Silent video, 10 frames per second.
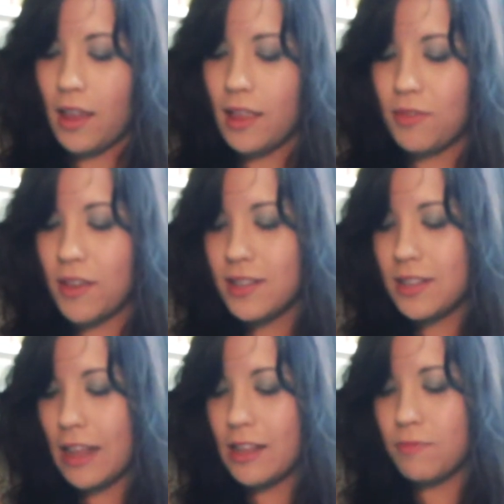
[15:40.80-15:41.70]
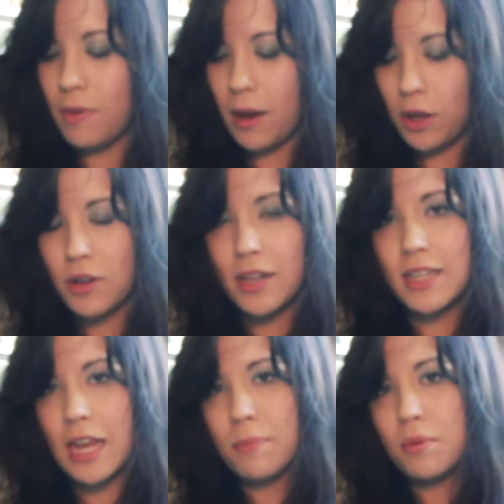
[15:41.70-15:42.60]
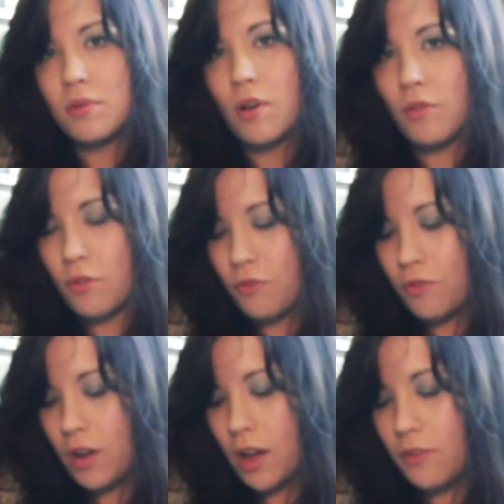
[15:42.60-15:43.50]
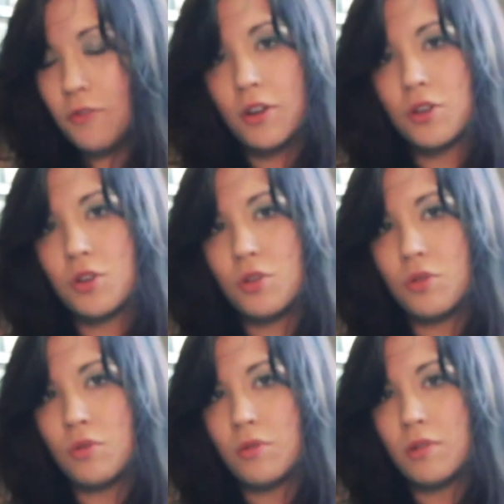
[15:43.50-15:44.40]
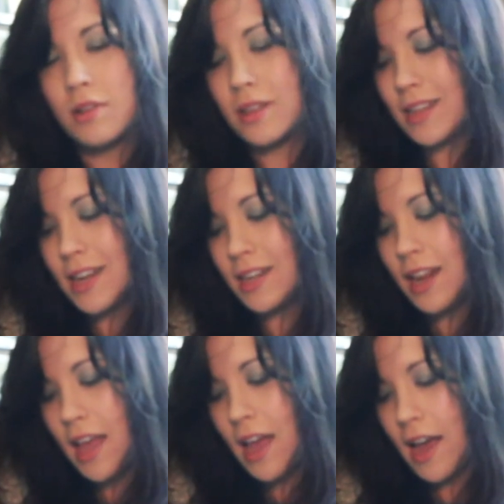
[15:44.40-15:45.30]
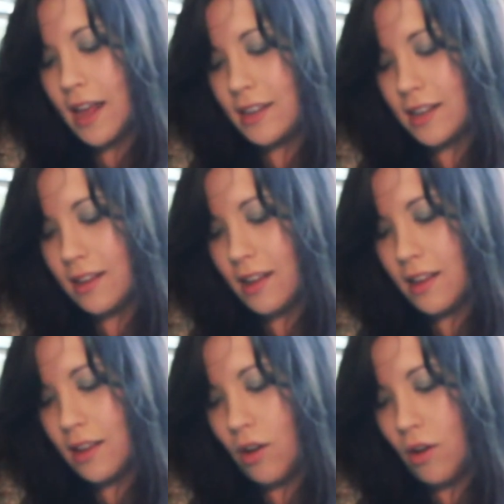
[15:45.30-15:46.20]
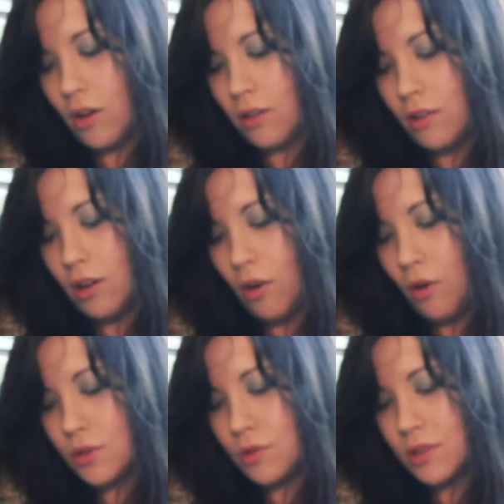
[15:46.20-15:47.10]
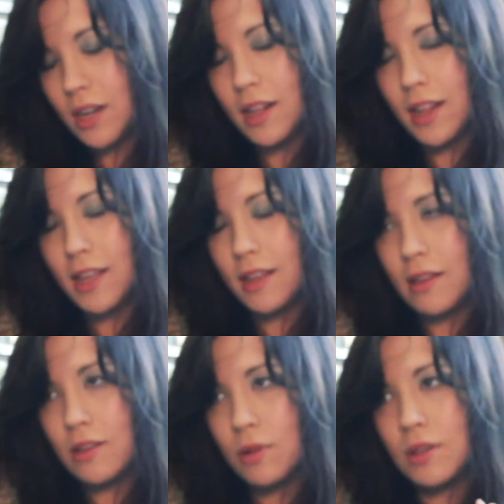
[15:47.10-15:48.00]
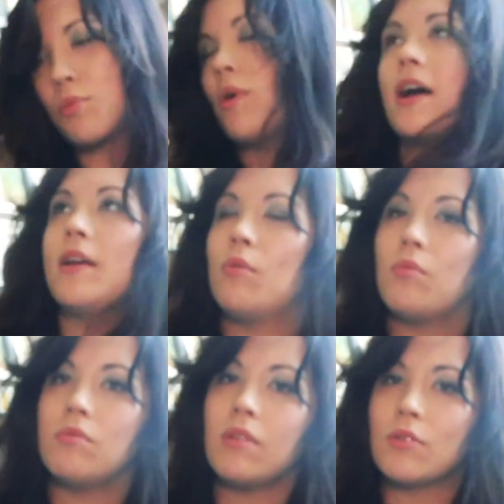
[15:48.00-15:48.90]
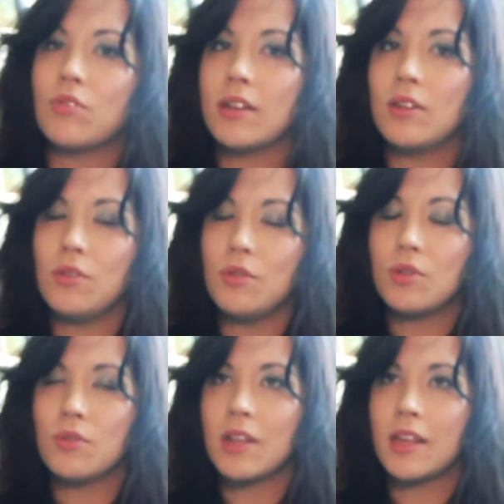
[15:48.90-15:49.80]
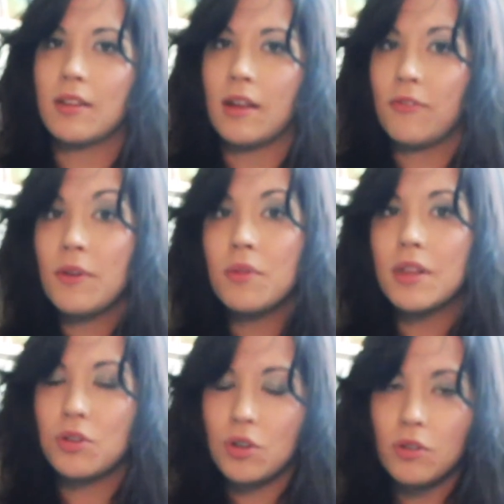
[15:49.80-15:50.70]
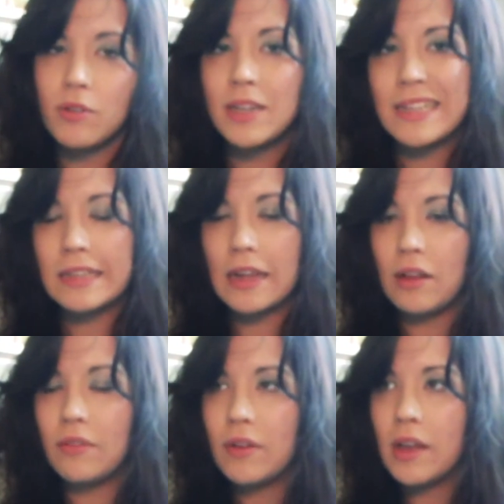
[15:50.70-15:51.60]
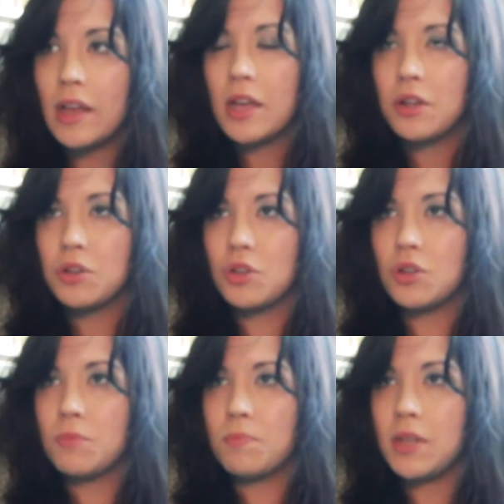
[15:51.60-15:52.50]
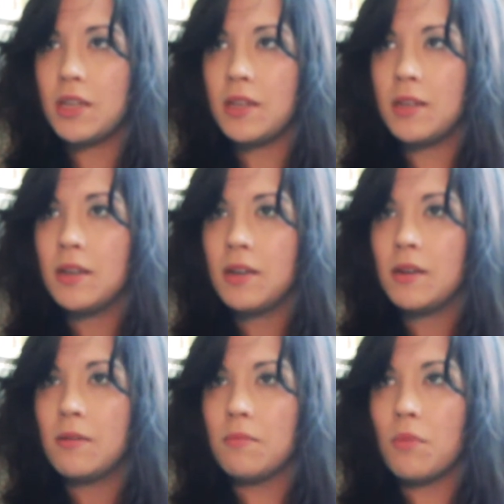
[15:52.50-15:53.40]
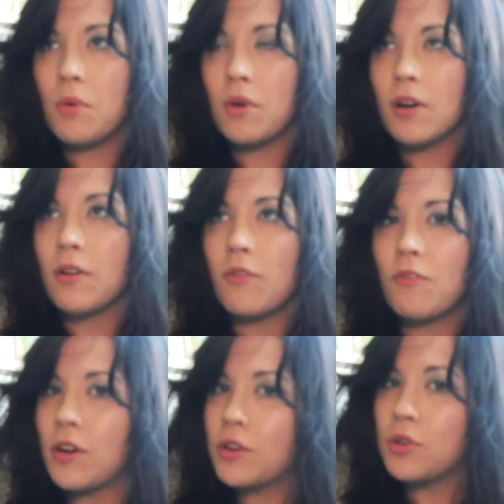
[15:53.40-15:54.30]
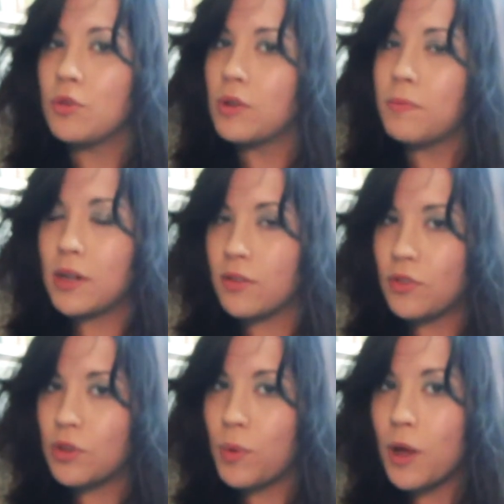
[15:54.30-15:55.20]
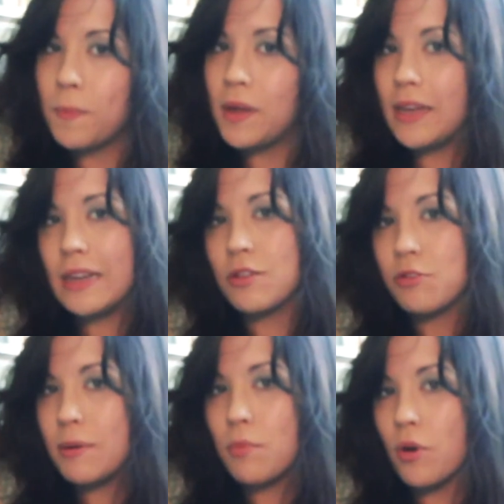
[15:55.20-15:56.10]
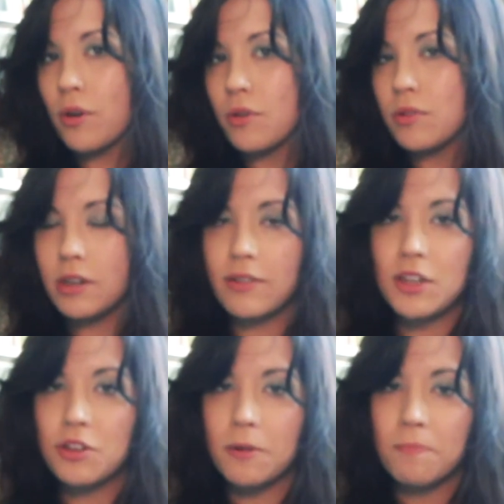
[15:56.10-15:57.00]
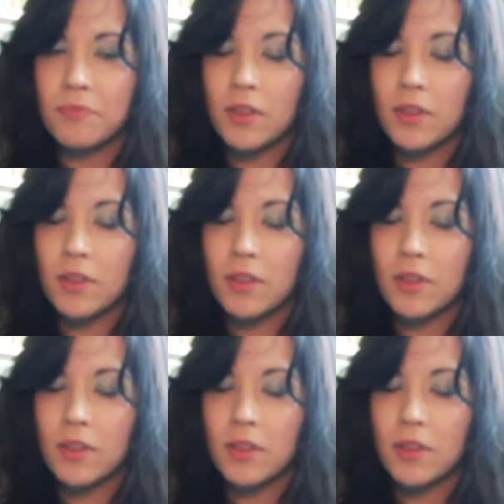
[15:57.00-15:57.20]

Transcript: this is a good example of a functional design, and also it's kind of like, it's what I'm trying to do. So it's like, I feel that jewellery in itself should be more functional and better for the well-being and create more narration.